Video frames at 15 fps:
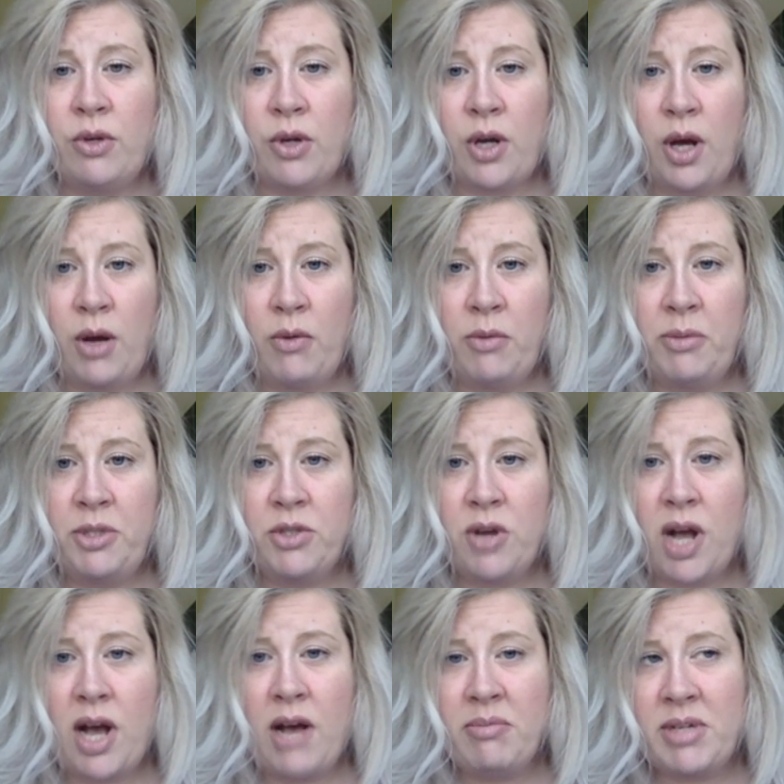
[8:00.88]
your call would be
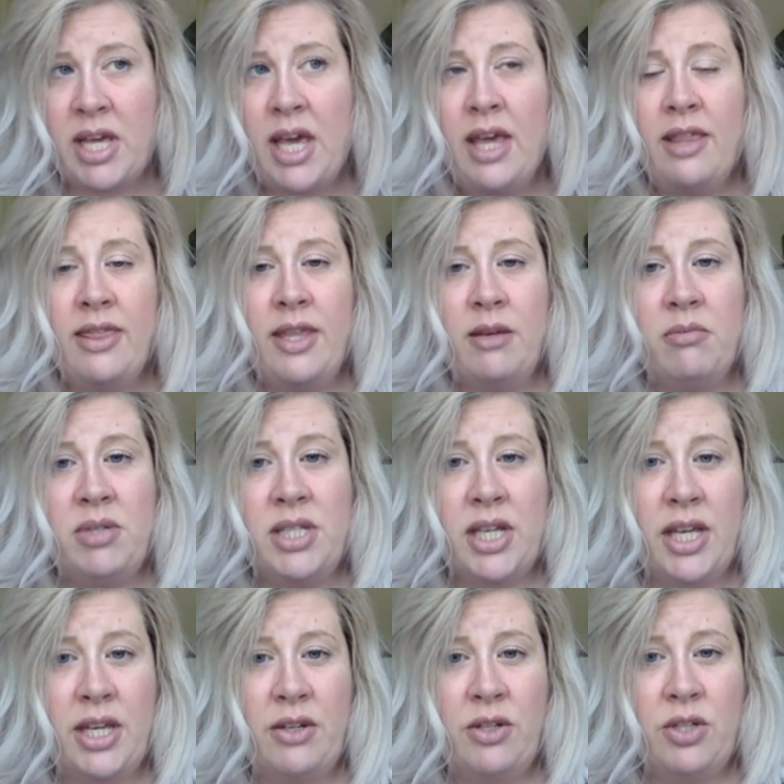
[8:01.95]
dropped. They would
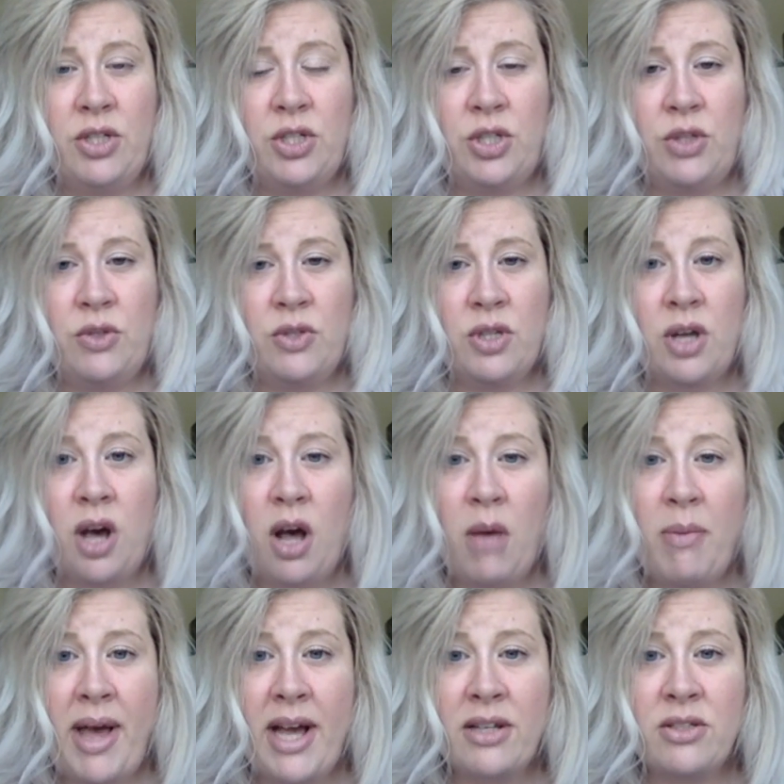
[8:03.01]
tell you to just use the
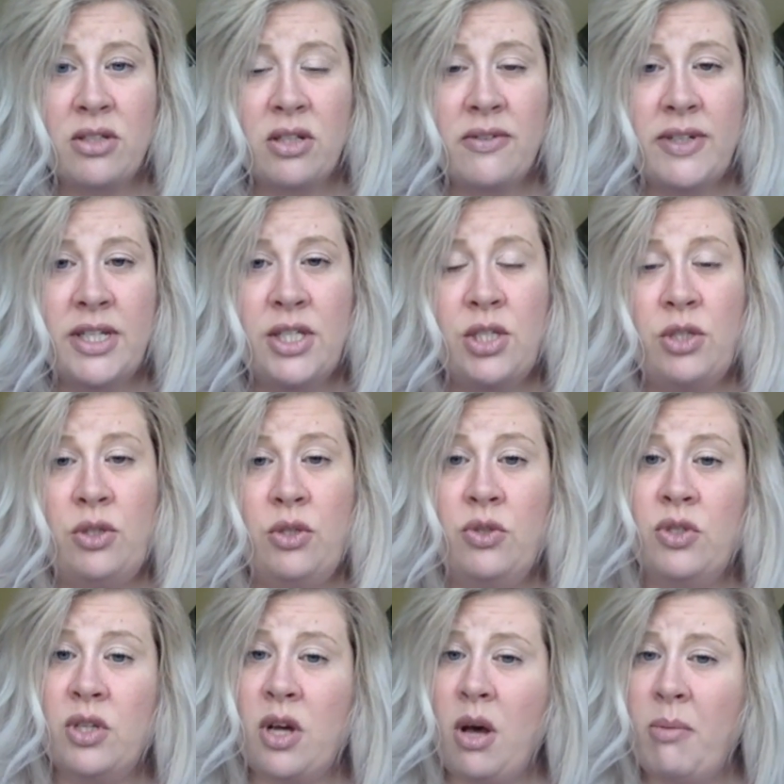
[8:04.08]
callback service. You'd
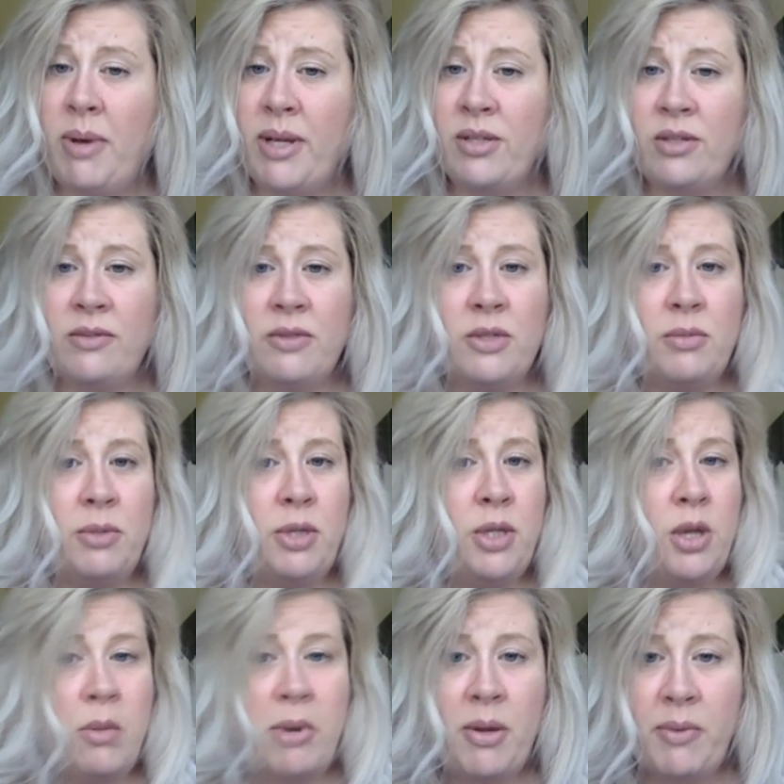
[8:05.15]
use the callback service, but
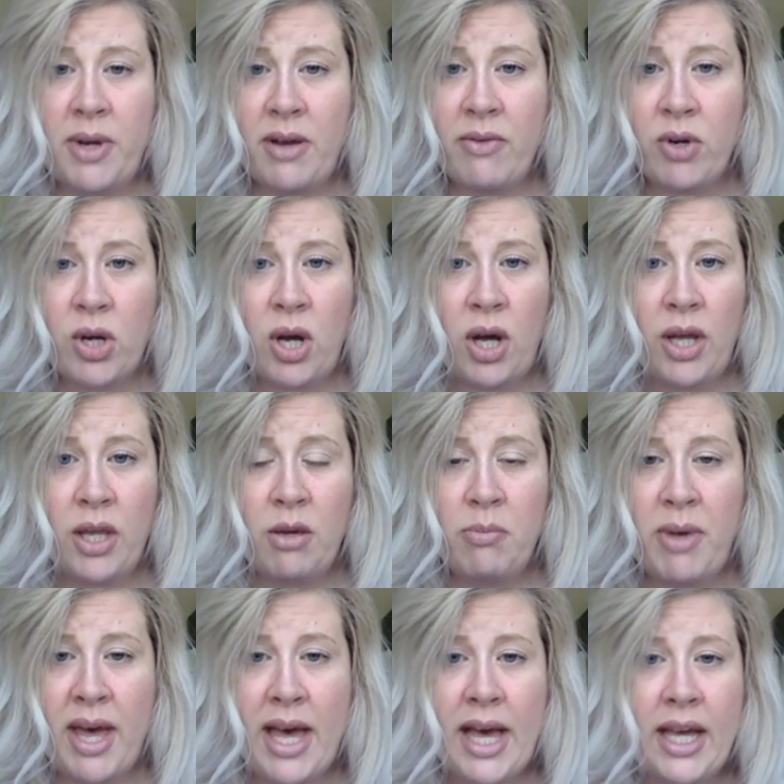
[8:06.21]
nobody would ever call you
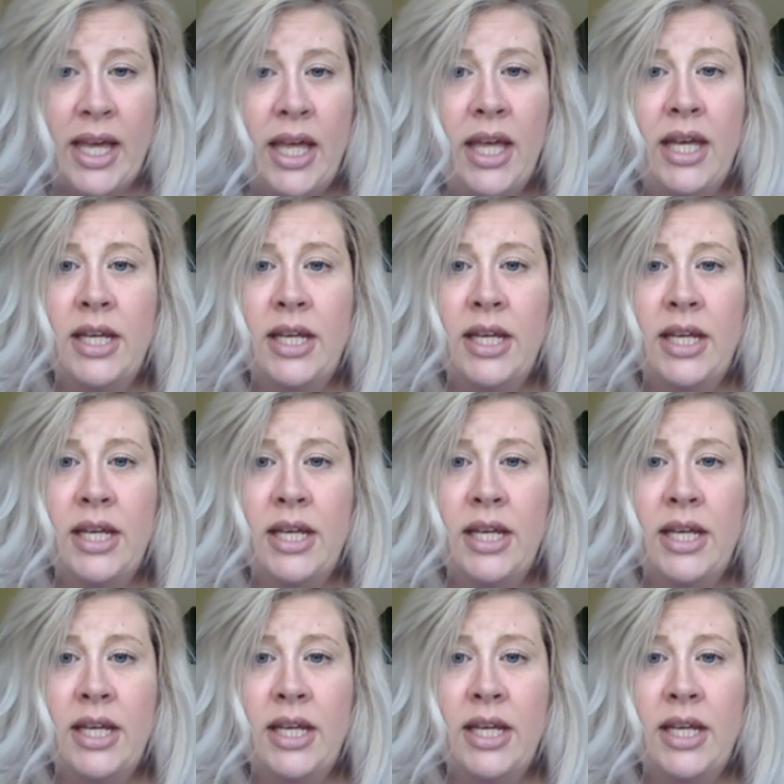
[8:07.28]
back.